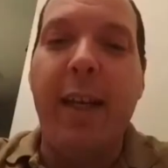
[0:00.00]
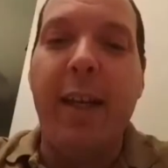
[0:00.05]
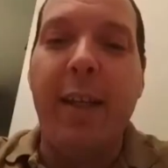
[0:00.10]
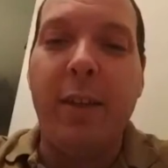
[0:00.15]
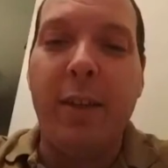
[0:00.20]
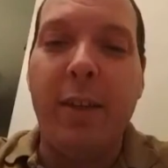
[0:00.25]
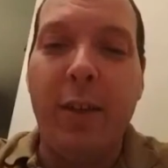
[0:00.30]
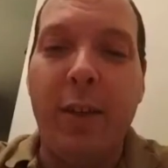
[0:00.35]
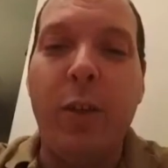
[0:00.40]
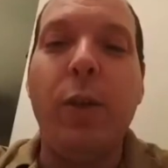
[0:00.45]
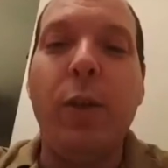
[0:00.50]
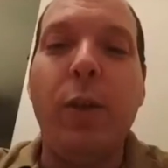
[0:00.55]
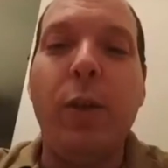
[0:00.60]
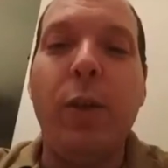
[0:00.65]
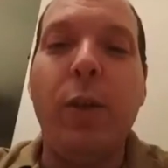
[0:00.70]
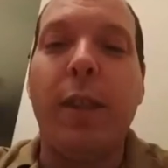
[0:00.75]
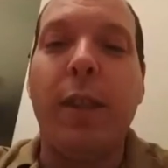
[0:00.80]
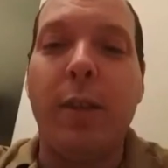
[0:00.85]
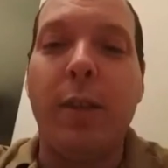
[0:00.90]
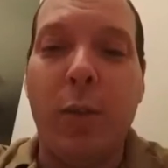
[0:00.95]
in
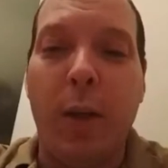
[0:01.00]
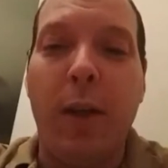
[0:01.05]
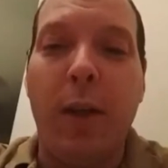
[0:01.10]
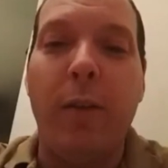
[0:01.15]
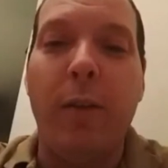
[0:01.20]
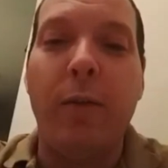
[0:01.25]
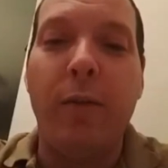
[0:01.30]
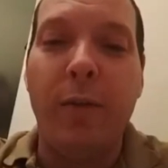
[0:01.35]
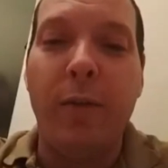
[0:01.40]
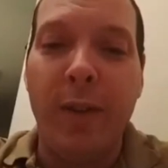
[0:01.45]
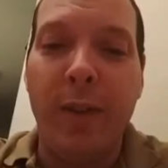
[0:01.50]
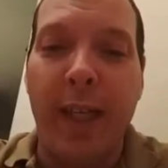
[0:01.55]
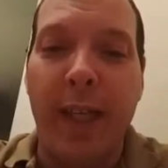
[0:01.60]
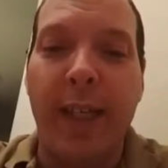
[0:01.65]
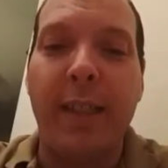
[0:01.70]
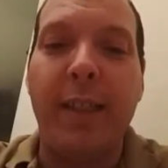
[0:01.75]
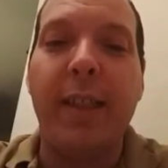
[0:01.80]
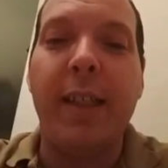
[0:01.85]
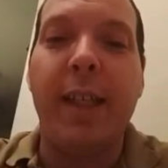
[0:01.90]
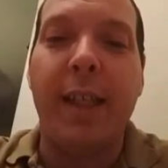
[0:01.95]
2012.
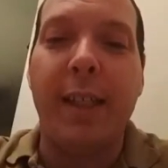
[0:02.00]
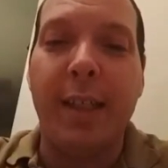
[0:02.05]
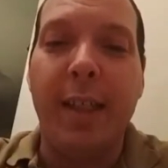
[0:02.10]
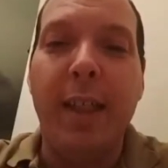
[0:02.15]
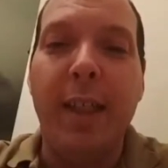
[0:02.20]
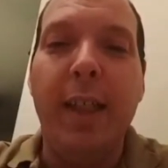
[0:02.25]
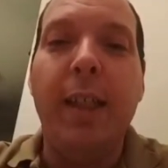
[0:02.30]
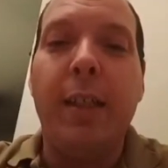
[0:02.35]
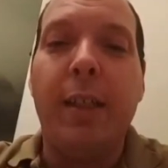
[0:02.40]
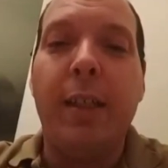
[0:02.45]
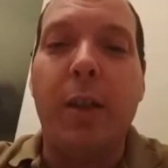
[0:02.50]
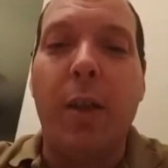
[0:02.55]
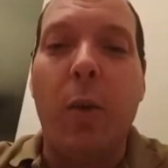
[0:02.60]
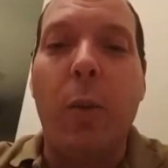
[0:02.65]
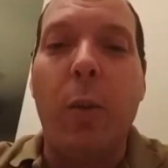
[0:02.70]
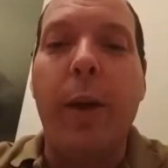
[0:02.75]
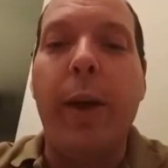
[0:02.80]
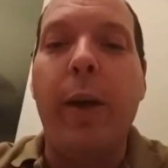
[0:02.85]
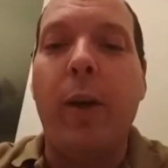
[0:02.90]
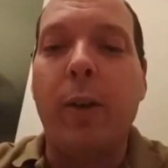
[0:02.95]
Yes.
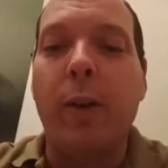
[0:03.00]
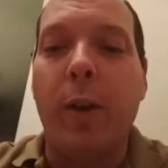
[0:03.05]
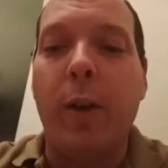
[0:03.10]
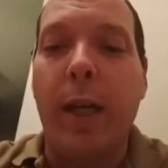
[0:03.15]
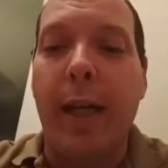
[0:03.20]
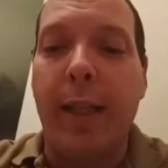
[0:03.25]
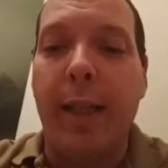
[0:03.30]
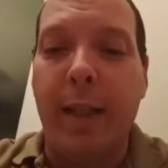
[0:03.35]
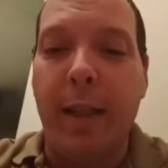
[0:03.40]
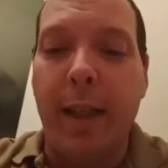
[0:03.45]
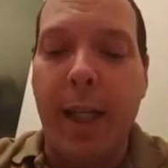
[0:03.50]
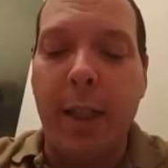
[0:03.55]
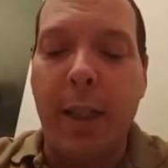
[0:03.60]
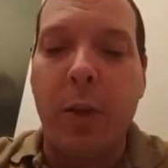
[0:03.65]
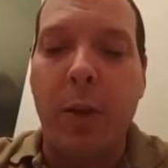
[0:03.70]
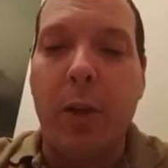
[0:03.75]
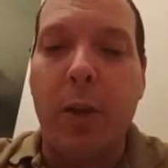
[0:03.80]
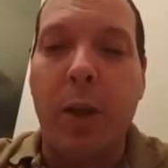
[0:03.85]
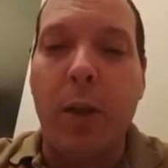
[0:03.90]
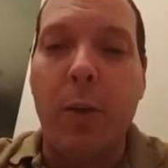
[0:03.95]
So we also had the
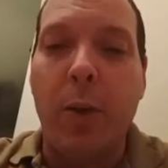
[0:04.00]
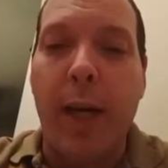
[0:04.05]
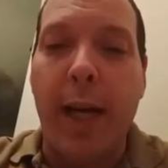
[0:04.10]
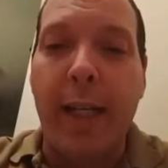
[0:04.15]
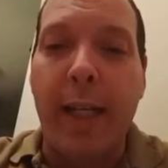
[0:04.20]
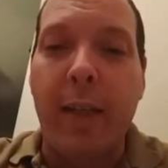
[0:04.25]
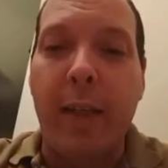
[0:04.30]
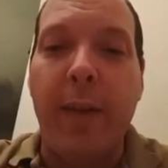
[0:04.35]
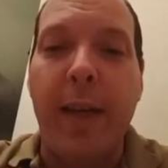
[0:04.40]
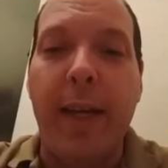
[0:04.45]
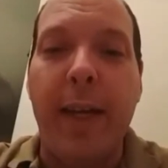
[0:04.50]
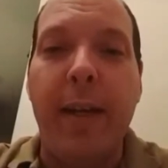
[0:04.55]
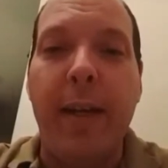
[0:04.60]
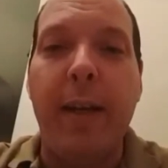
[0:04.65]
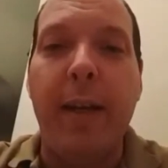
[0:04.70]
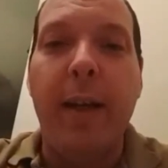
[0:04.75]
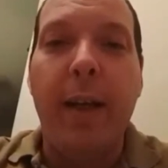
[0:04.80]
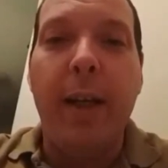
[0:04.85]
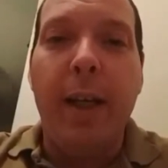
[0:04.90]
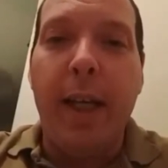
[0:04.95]
National Guard were
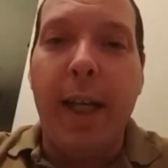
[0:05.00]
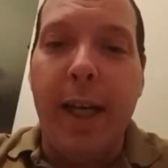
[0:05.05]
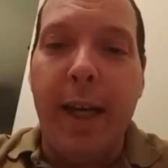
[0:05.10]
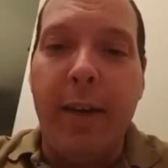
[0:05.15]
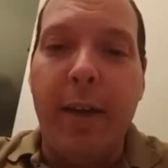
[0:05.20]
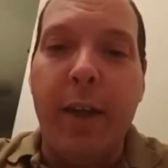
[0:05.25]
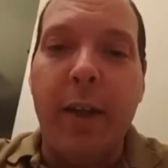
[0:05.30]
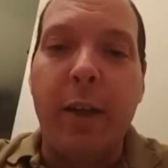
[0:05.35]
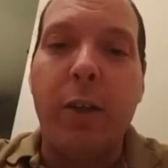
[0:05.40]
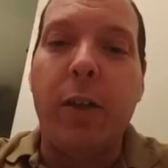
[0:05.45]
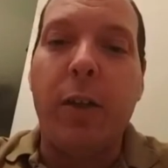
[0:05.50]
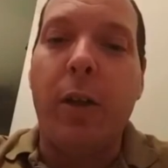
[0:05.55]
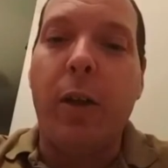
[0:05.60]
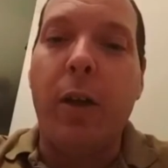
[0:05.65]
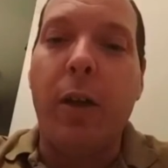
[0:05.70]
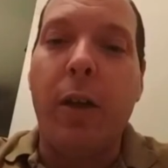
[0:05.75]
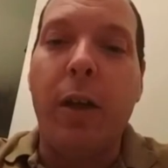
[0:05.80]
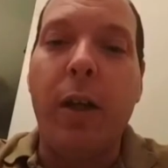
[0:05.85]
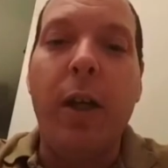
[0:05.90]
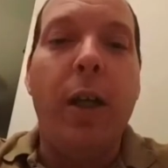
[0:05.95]
activated, Air National
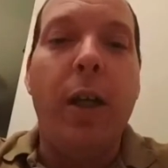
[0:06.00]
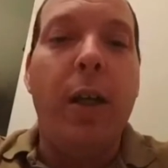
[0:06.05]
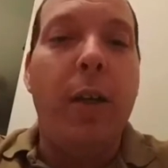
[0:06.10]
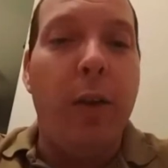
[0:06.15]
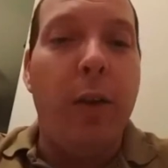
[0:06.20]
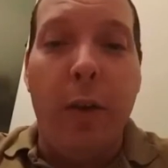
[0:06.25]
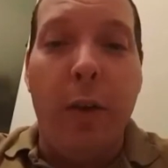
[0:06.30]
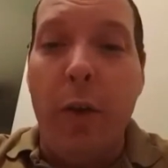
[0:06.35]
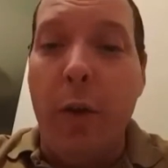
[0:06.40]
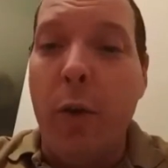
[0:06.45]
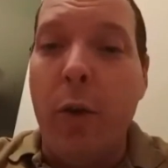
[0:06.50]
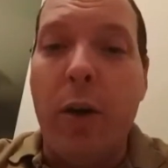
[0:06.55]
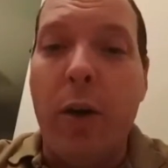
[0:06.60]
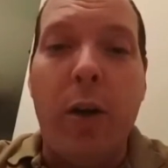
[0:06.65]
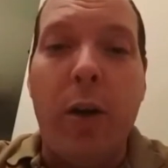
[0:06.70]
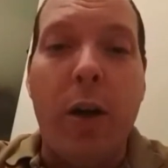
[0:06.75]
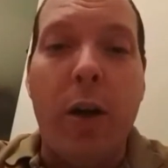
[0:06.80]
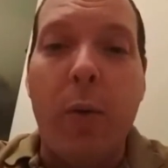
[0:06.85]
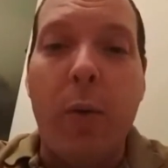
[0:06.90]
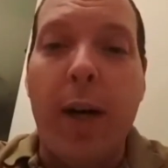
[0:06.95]
Guard, the New York
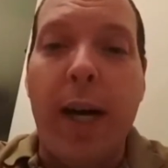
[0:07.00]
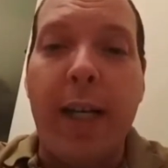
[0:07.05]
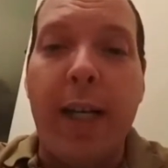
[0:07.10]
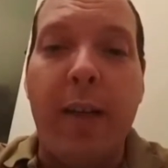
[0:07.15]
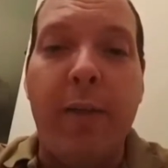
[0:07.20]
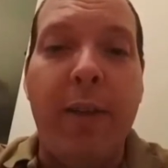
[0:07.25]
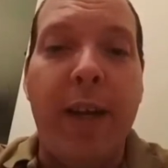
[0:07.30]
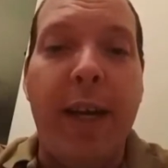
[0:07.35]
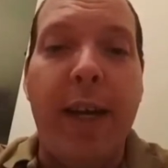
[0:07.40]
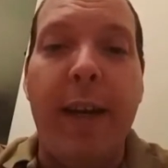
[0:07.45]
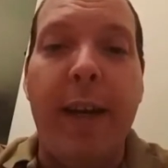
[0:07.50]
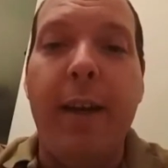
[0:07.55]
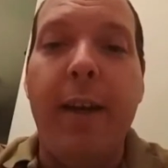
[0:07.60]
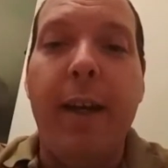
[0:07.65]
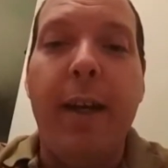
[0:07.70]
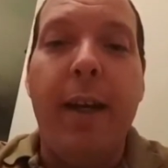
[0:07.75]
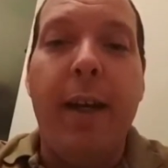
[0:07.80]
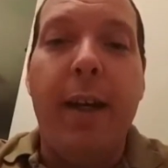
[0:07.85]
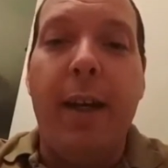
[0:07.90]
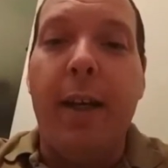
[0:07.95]
Guard were
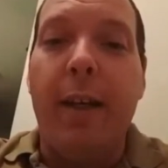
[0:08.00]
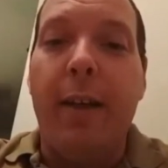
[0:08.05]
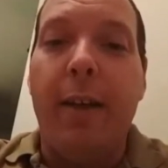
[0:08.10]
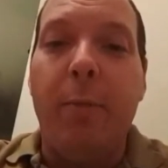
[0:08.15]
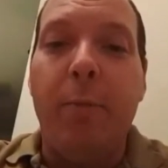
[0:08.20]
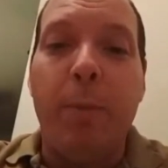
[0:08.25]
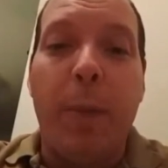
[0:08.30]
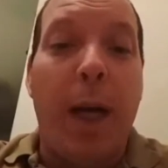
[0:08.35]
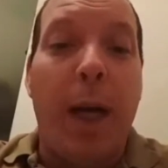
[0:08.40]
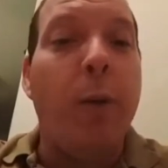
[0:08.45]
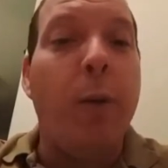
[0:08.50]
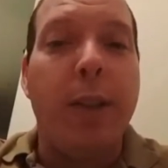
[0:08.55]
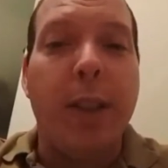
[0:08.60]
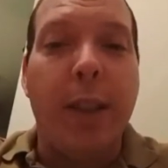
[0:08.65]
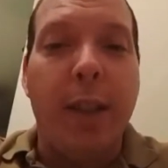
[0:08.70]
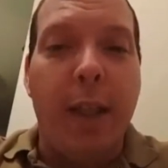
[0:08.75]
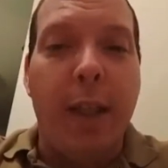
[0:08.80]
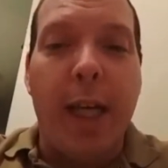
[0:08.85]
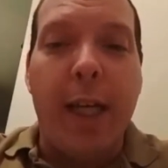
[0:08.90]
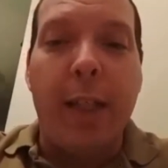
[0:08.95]
activated. I was
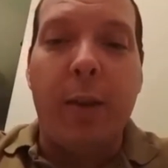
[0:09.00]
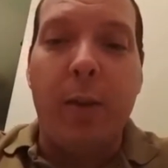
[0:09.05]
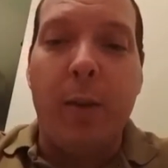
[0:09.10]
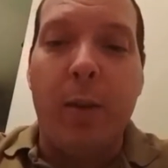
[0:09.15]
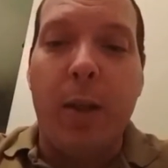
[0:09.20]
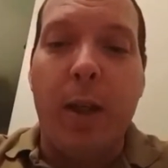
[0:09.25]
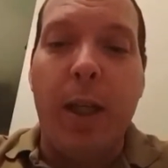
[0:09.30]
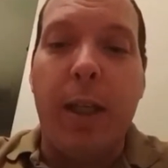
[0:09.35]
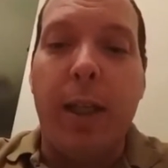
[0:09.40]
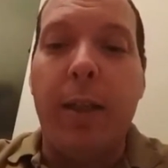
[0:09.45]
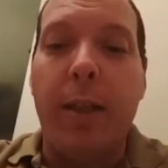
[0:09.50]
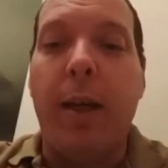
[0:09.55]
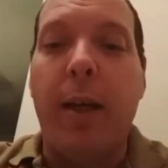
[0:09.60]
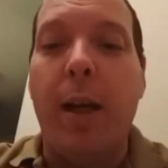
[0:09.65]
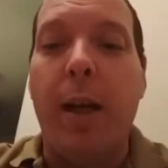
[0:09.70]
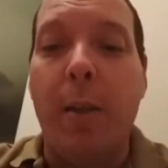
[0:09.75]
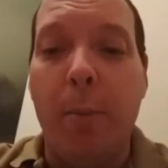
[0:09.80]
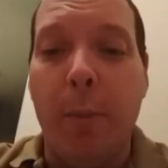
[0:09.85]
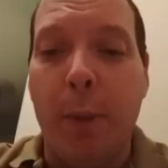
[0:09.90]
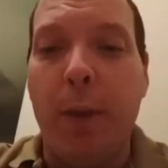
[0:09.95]
in the National Guard at the
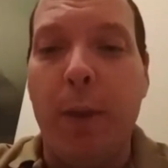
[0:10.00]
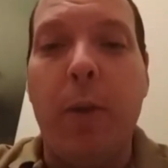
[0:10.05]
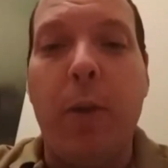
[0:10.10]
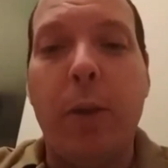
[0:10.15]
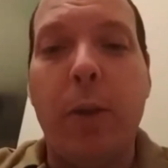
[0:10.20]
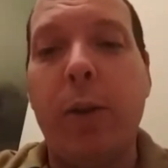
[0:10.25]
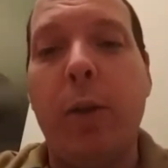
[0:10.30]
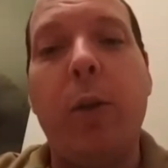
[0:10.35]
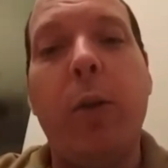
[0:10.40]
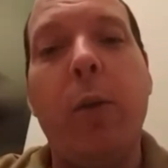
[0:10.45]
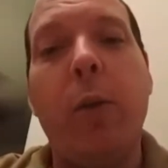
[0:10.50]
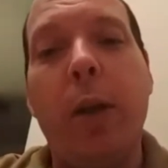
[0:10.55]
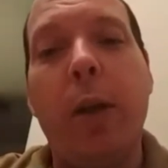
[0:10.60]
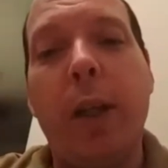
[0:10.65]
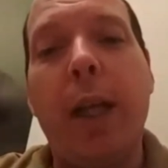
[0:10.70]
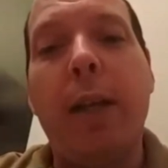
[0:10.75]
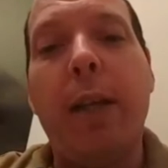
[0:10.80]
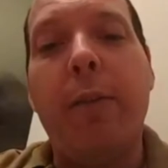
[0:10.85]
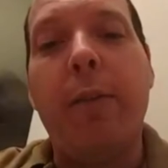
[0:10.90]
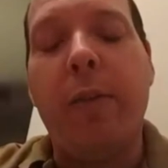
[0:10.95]
time, but also a
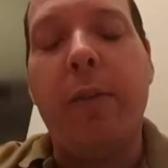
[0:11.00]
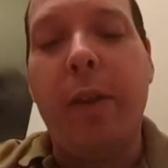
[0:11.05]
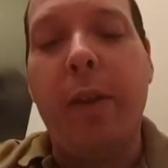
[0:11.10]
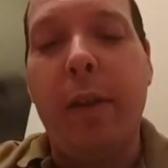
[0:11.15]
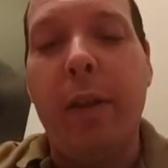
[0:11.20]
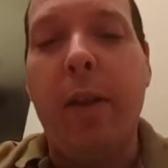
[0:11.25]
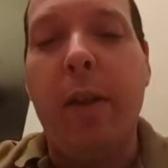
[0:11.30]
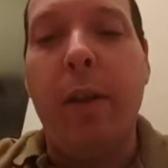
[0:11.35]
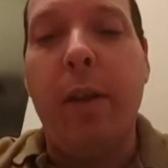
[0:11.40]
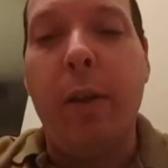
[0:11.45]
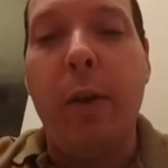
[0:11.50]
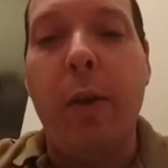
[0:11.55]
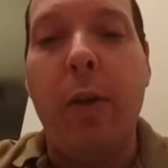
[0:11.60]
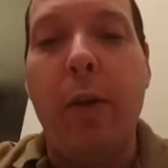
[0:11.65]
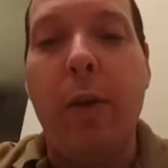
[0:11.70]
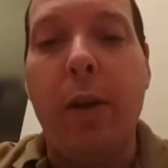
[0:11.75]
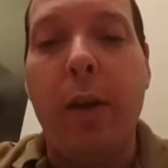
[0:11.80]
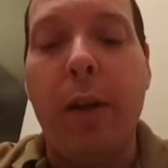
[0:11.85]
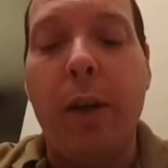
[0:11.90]
lot of the New